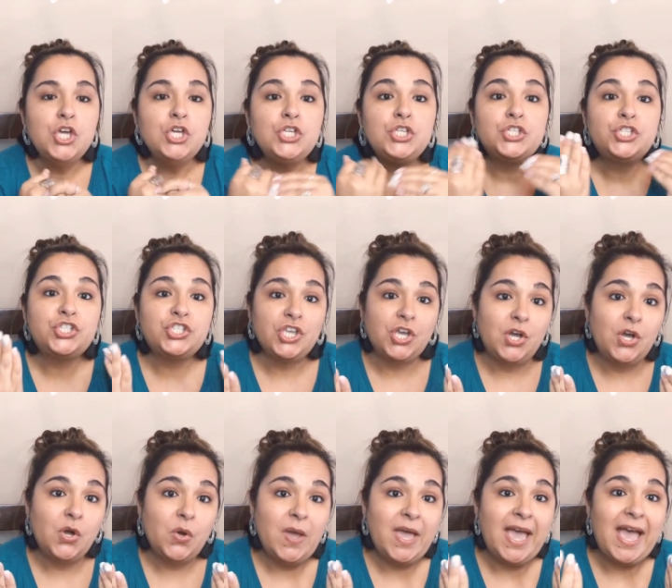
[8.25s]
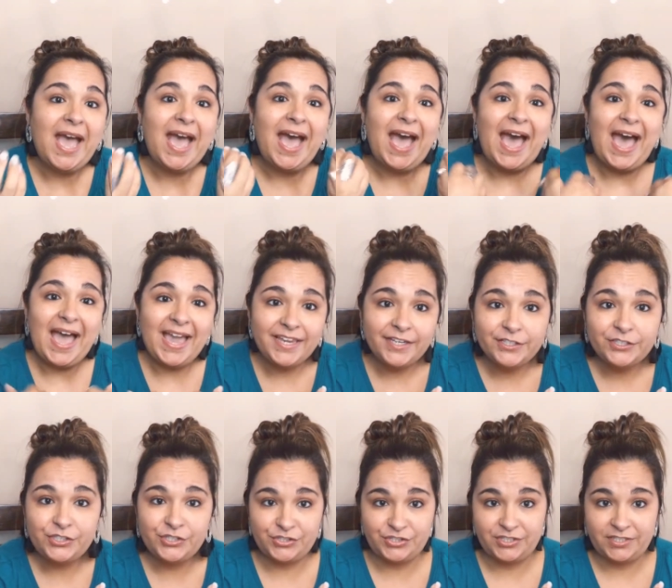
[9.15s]
So I
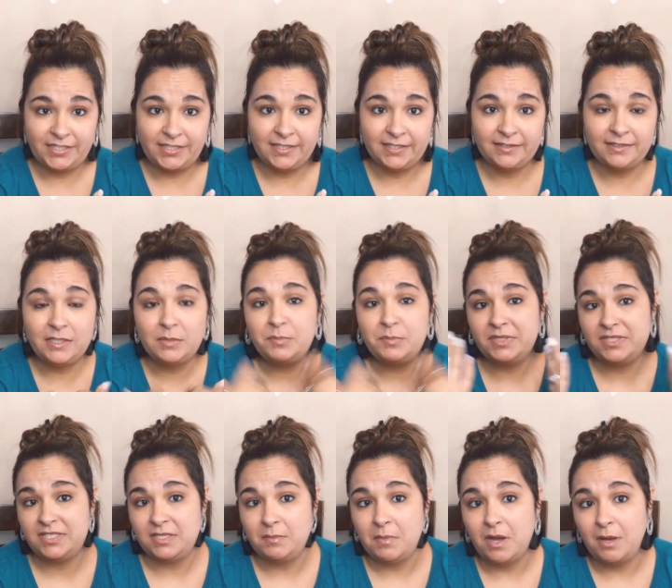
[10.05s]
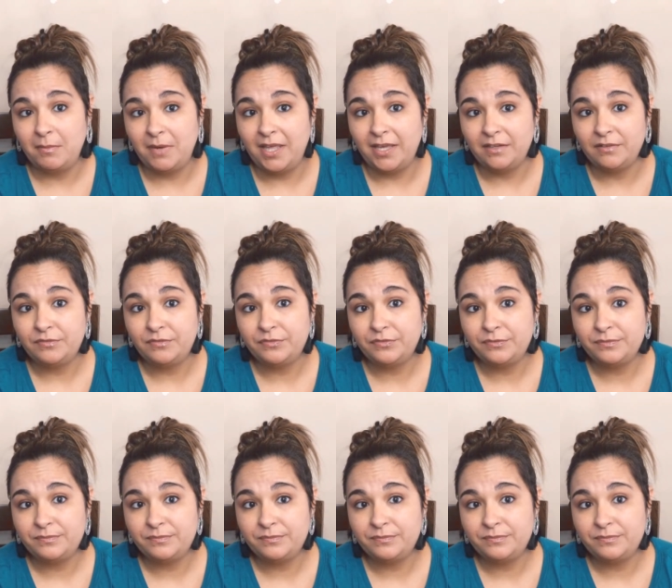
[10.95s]
understand the busy mom life.